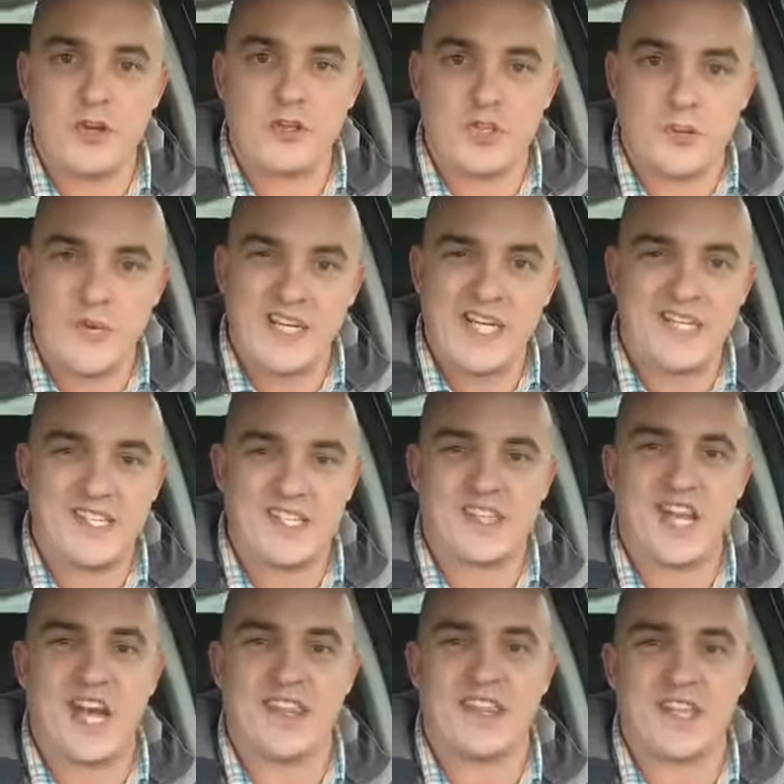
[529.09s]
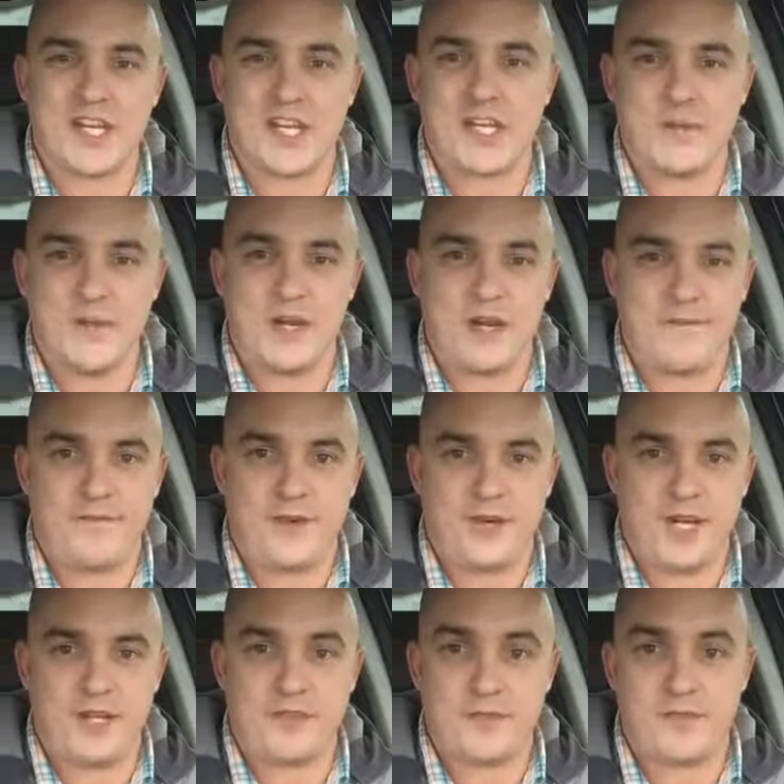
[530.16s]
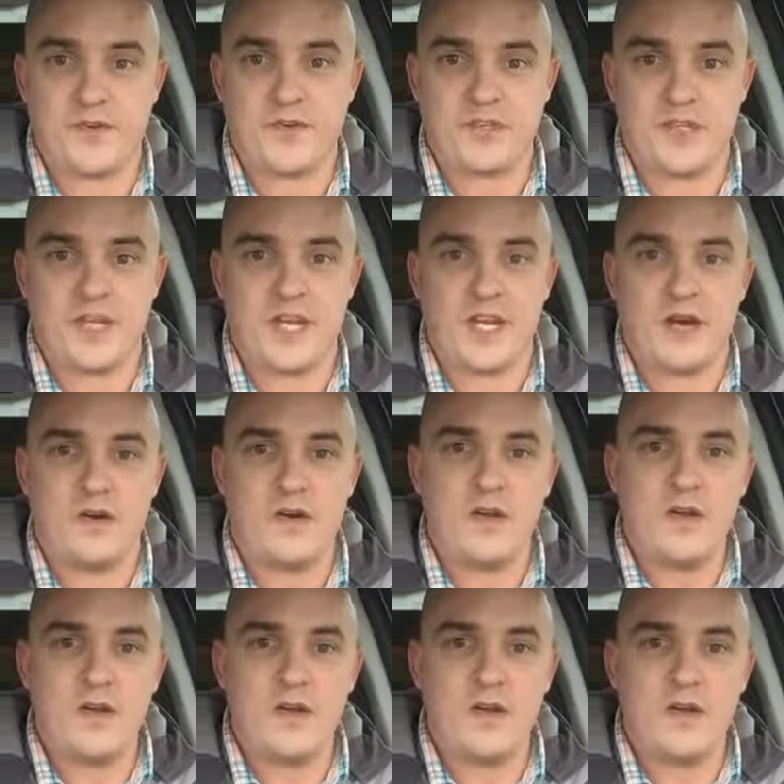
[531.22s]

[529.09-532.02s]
So we need to start thinking about our financial future now.